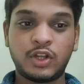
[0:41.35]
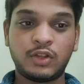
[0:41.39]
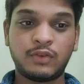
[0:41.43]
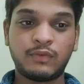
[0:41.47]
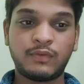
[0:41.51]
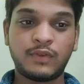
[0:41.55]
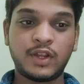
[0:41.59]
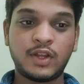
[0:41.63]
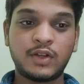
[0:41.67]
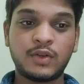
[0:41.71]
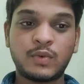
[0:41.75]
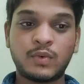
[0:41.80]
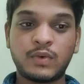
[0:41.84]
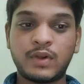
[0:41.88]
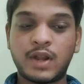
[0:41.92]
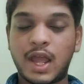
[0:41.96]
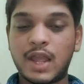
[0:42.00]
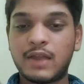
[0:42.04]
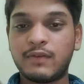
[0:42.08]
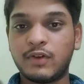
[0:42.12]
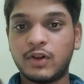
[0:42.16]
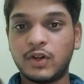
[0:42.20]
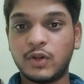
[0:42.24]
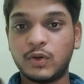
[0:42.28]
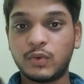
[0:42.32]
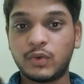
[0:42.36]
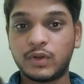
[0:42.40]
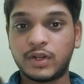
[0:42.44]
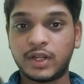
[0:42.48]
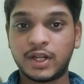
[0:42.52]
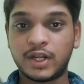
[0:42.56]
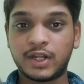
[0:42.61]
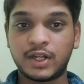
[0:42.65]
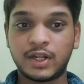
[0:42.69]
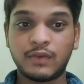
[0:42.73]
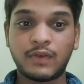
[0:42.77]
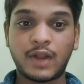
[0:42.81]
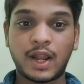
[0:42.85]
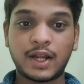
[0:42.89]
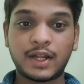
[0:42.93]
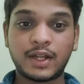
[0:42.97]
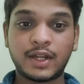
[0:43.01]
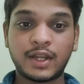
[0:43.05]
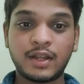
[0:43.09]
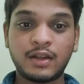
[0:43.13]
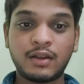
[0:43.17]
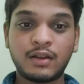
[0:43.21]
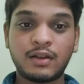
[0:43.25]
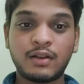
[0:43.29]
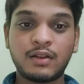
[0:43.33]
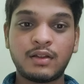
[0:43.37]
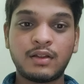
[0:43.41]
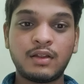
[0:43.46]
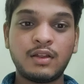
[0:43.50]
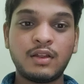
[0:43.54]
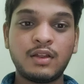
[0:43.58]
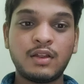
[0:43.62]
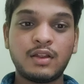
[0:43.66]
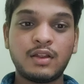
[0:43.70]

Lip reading: daunting way to dive into creative writing